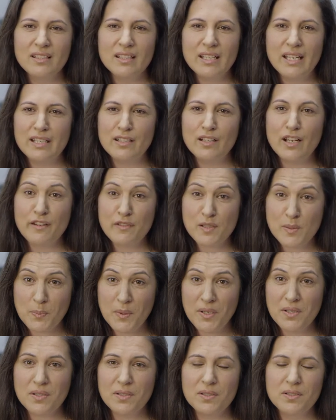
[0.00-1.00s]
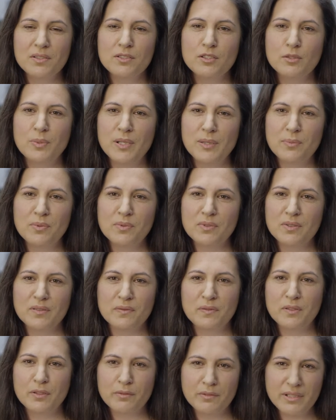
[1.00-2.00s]
And I have spoken to people
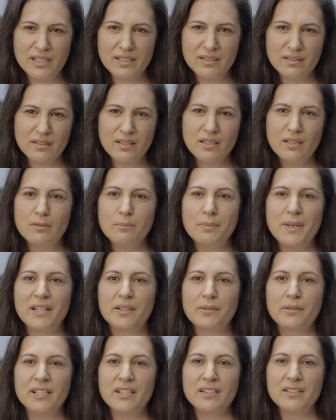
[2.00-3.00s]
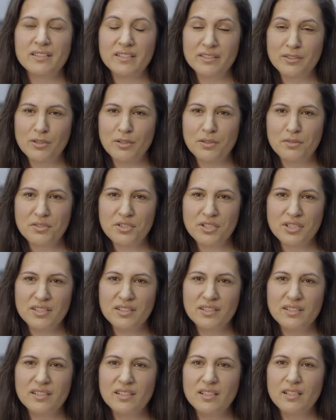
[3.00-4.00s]
of Korean background and
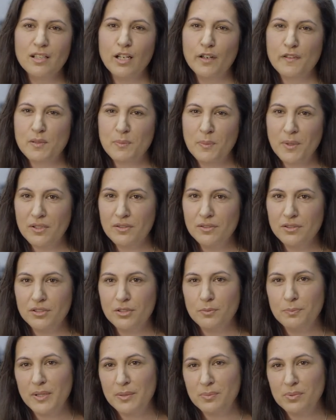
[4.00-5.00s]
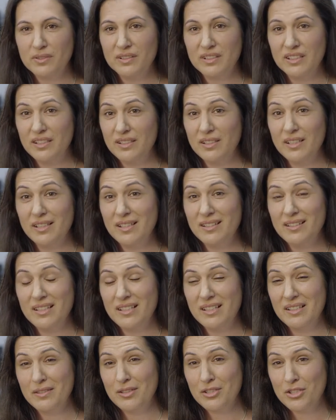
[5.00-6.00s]
culture. I've spoken to people
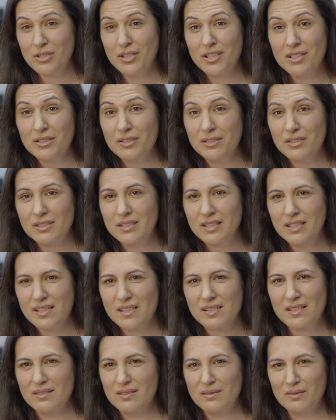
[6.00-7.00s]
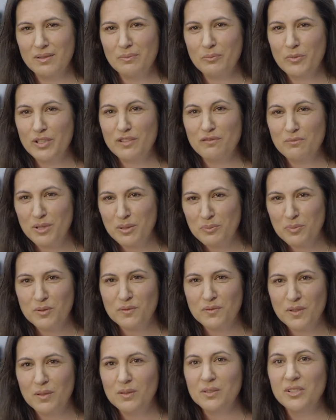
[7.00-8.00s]
in, the China context. One of my
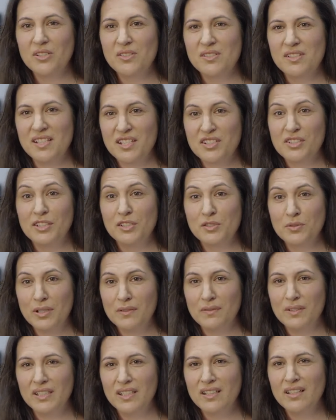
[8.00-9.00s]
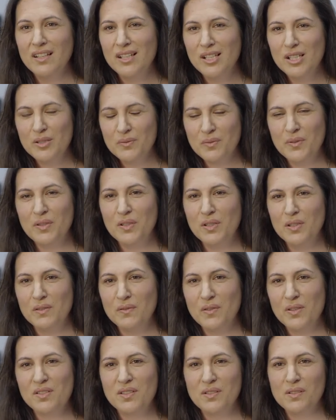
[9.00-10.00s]
portfolios is actually traveling for the
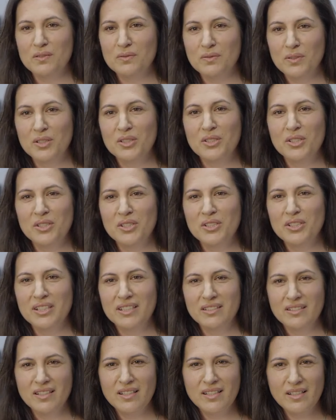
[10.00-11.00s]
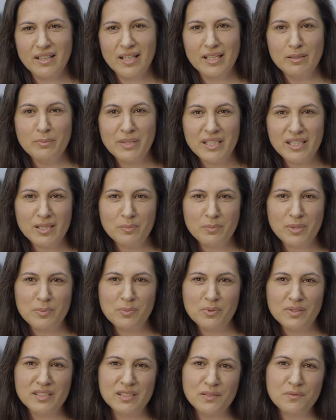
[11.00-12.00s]
University of Wollongong and, and meeting
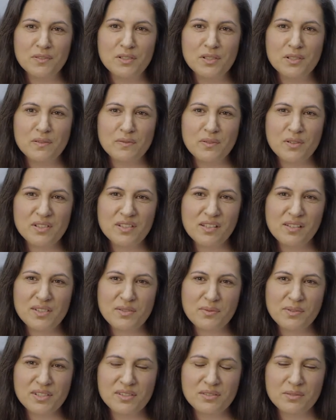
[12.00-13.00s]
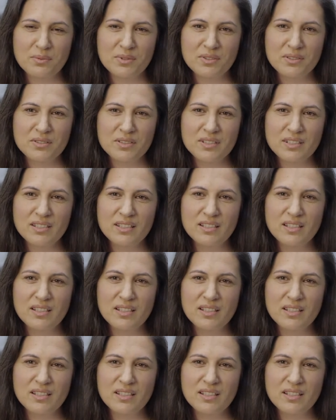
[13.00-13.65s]
people in different universities throughout the world.